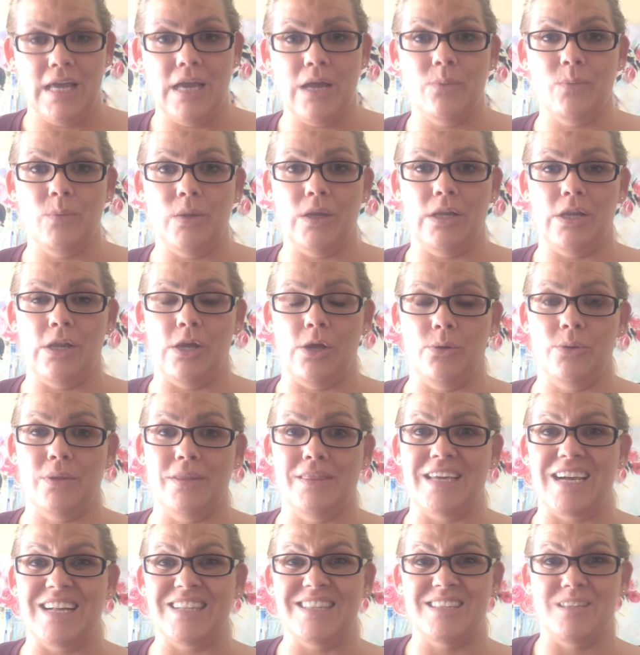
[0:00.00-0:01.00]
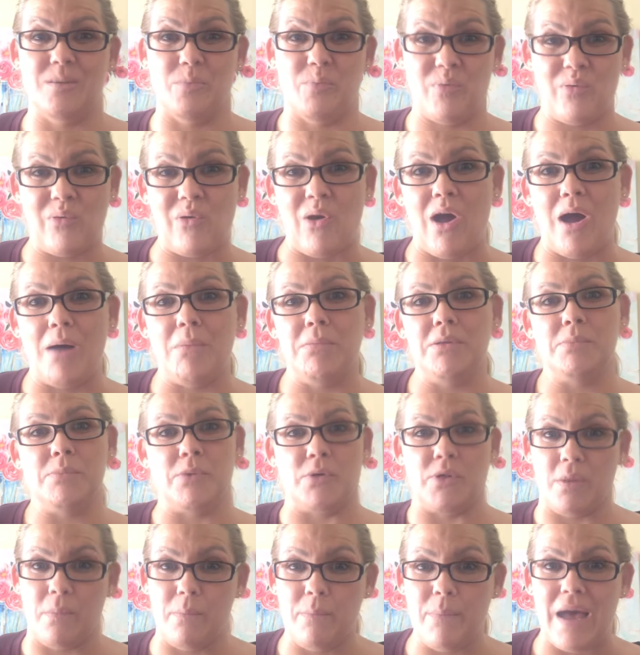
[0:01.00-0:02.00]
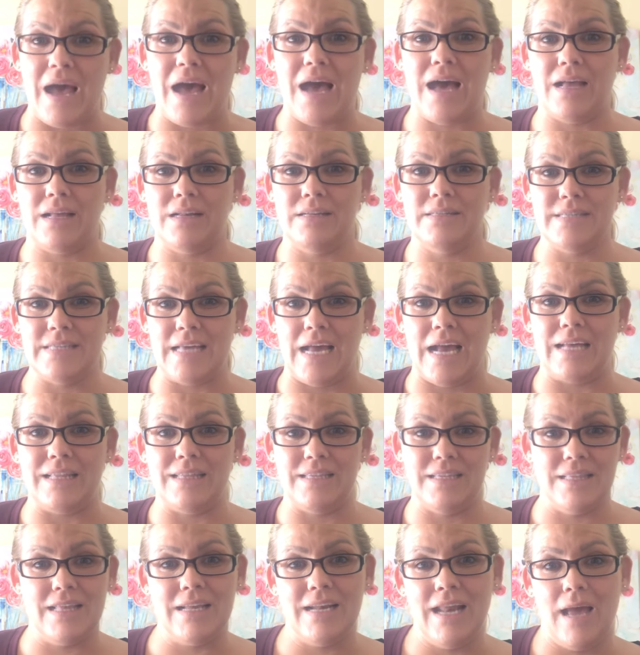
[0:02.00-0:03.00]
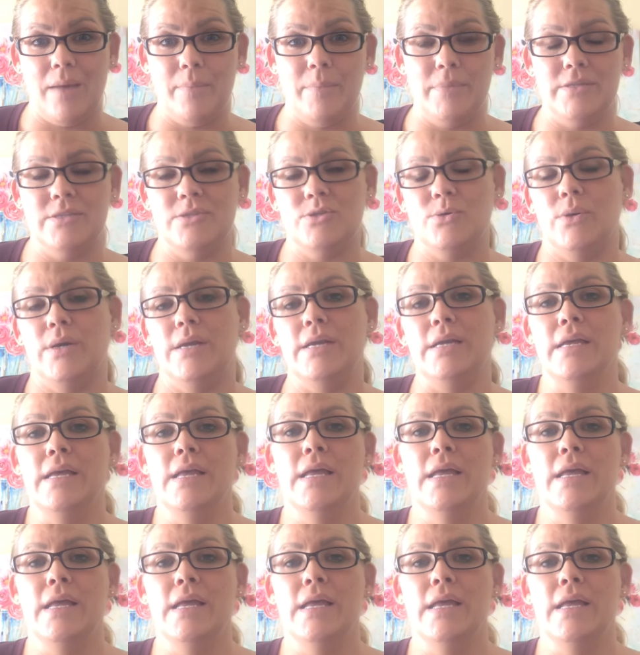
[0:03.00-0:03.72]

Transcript: and we know that that's the problem or the bad, sad thing that happened in the story,